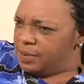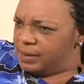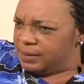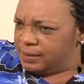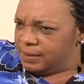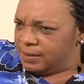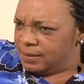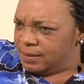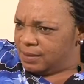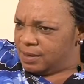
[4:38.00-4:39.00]
ability.
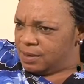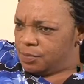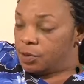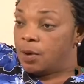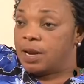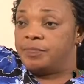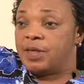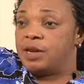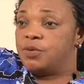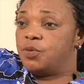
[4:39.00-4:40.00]
But all I'm
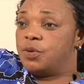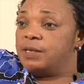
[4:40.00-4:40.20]
telling you